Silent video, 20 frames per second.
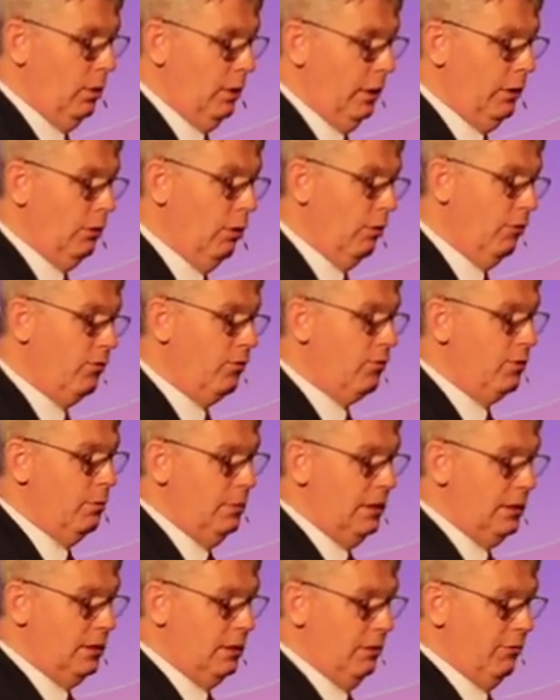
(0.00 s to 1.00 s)
enough to
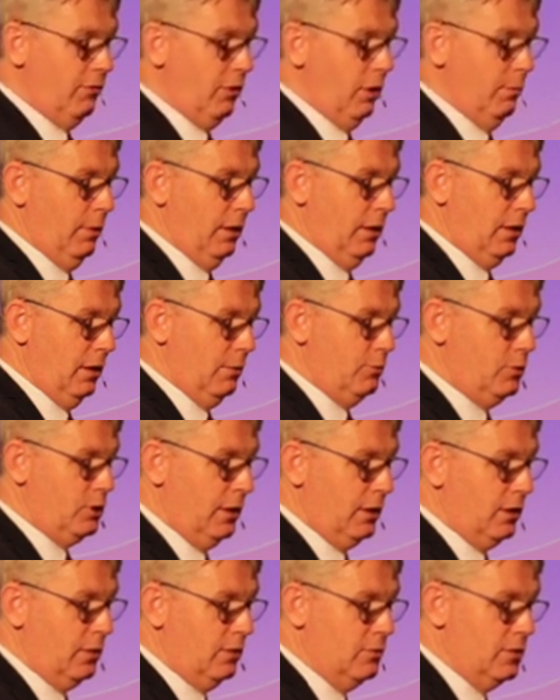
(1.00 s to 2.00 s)
meet the environmental
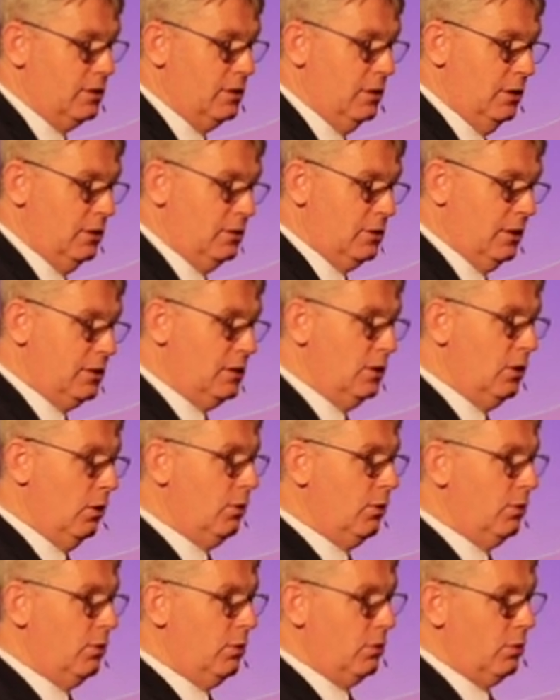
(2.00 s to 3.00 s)
objectives. So that's
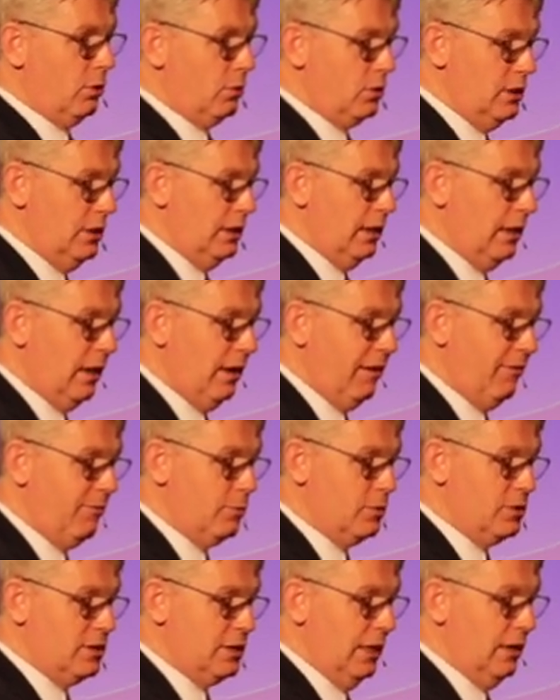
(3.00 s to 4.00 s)
another
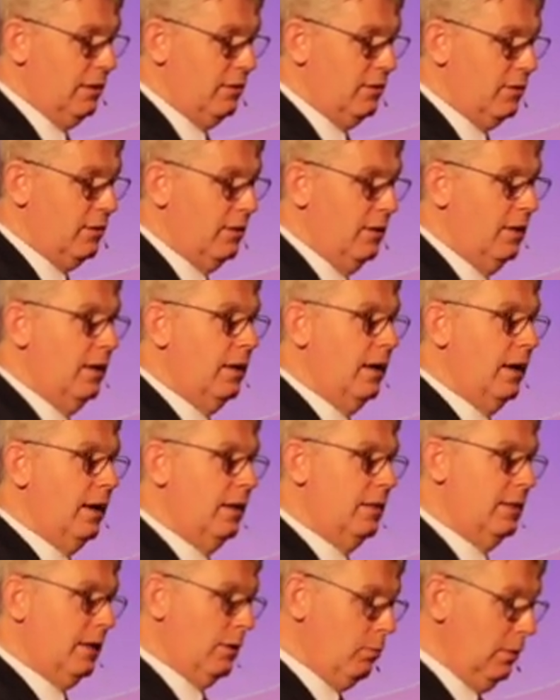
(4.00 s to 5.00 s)
13.5%
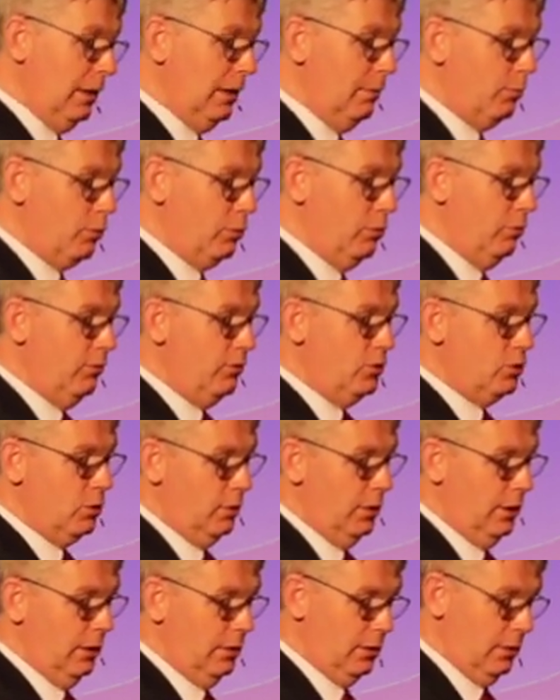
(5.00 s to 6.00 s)
that will improve
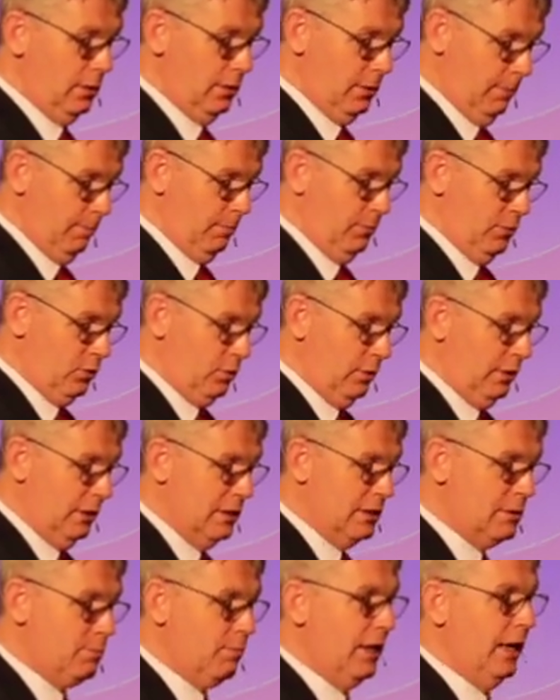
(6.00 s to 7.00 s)
during
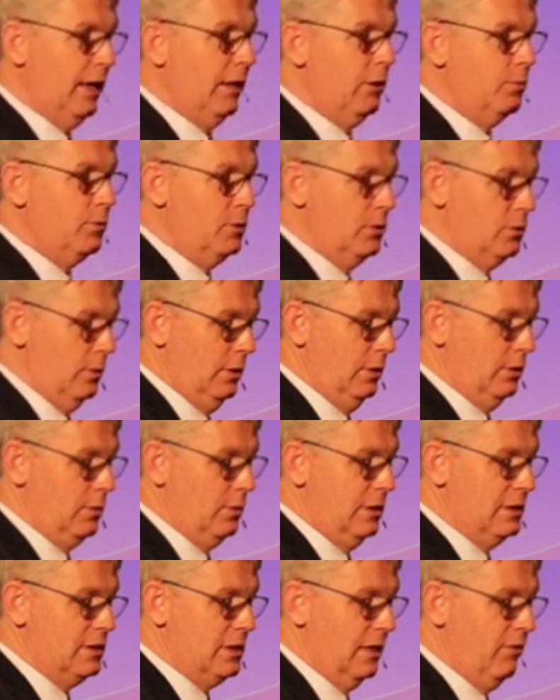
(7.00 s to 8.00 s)
this plan up to
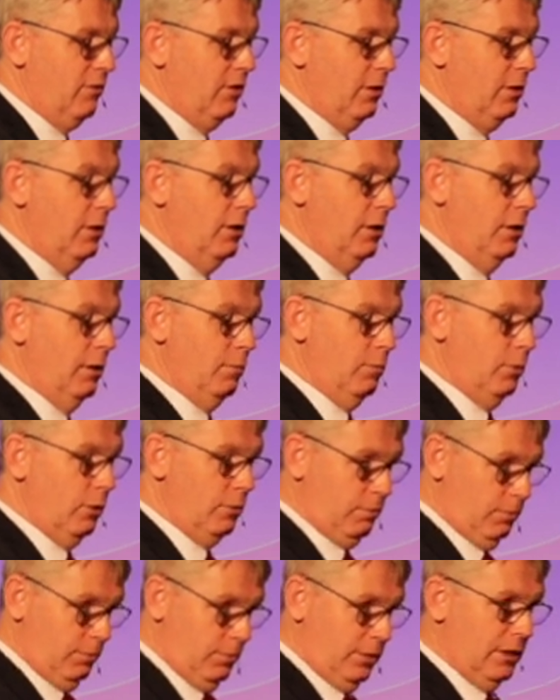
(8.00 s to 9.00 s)
2027, but
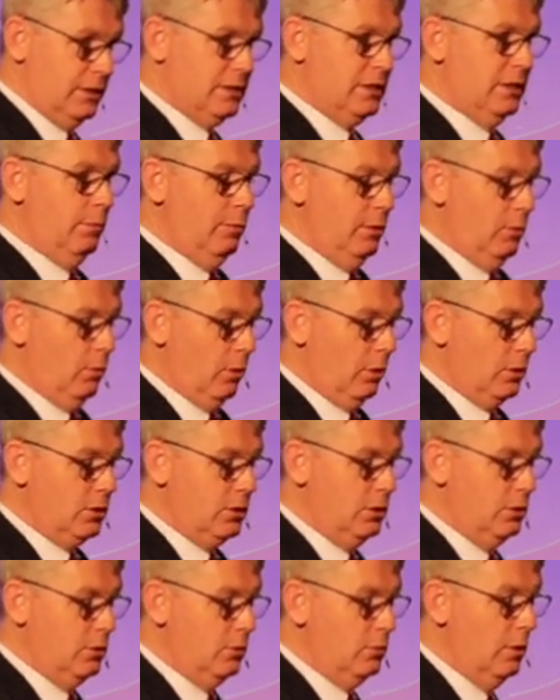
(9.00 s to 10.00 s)
there'll still be work
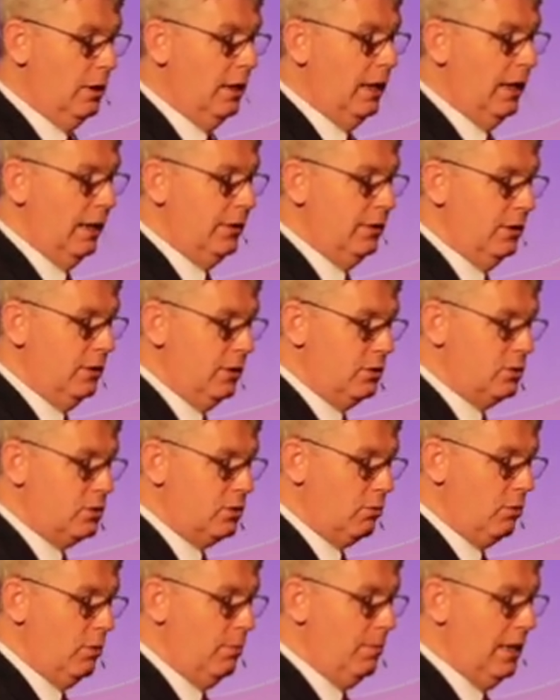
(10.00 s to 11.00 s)
to do. And then there's
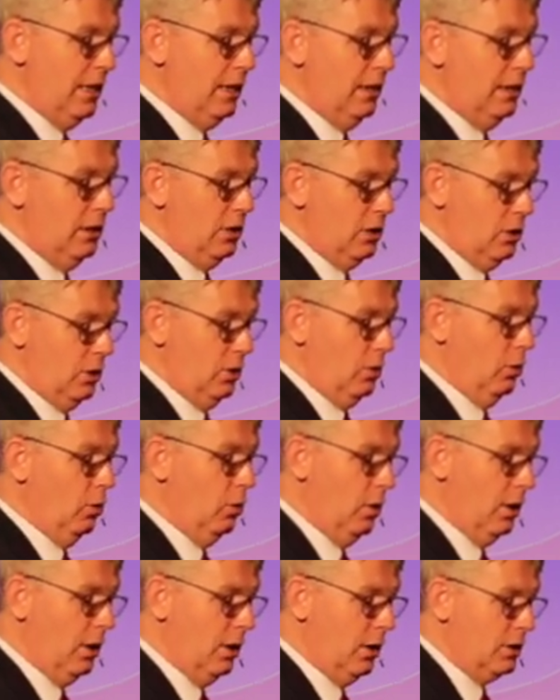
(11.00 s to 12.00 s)
the remaining
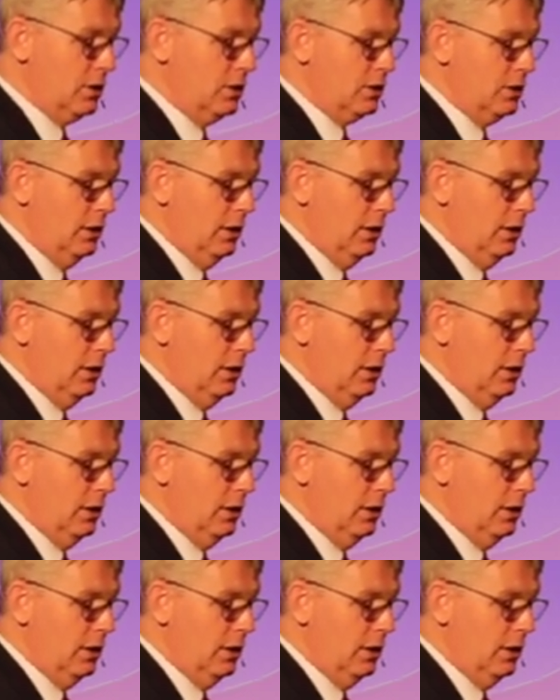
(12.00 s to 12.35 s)
cohort,